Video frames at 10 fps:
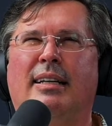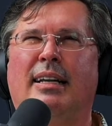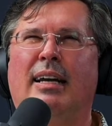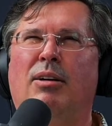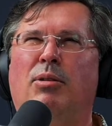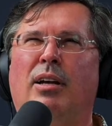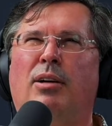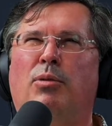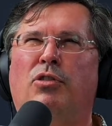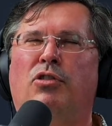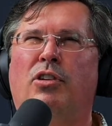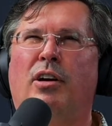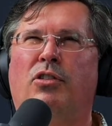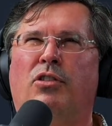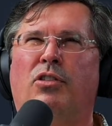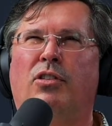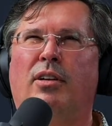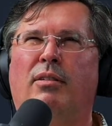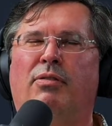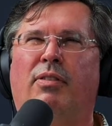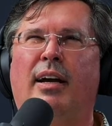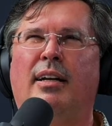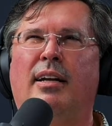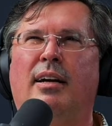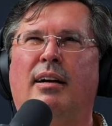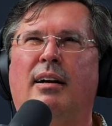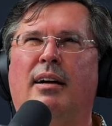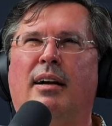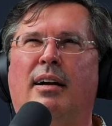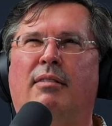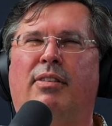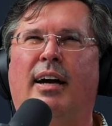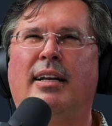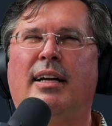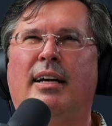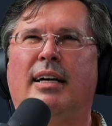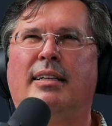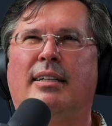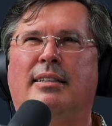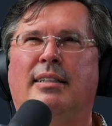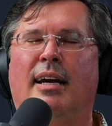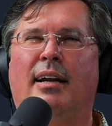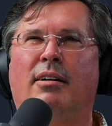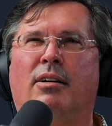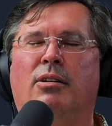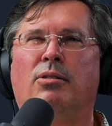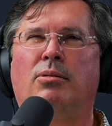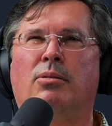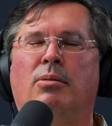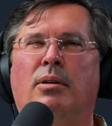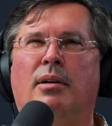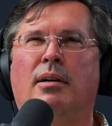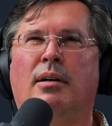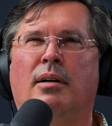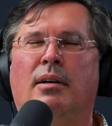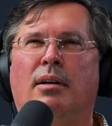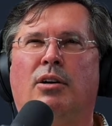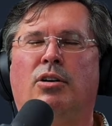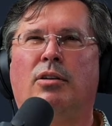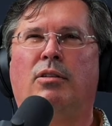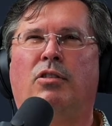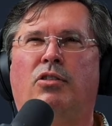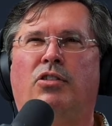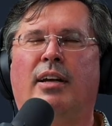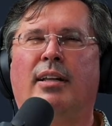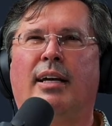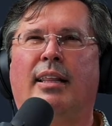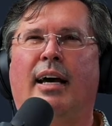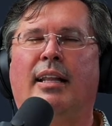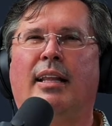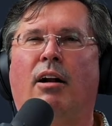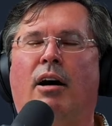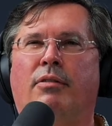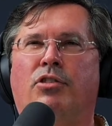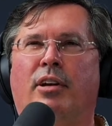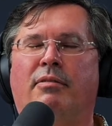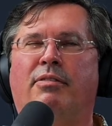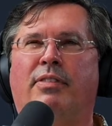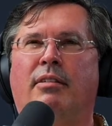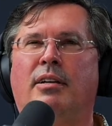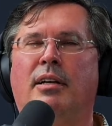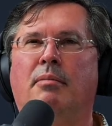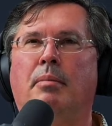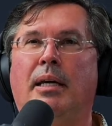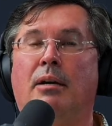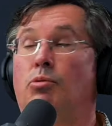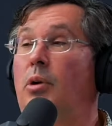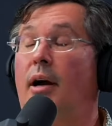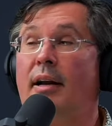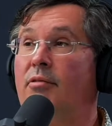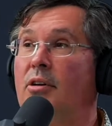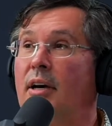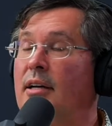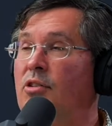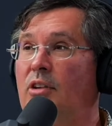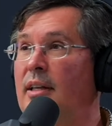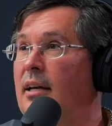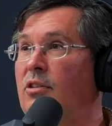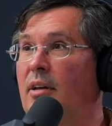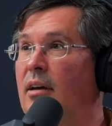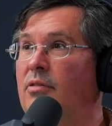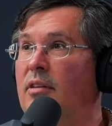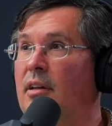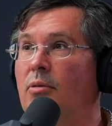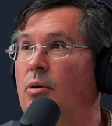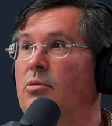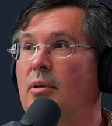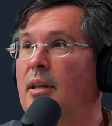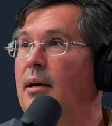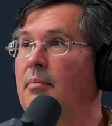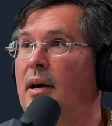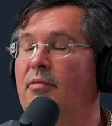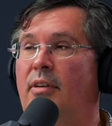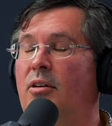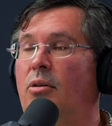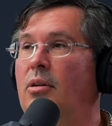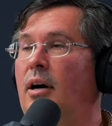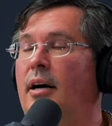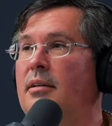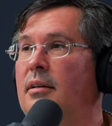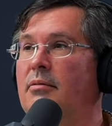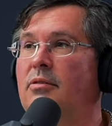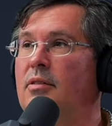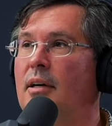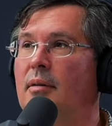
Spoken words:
it was just finding a tenor who could sing like that, and then all of a sudden found it in me. It was weird. I never knew I could sing that stuff till I worked with him. I found a whole octave.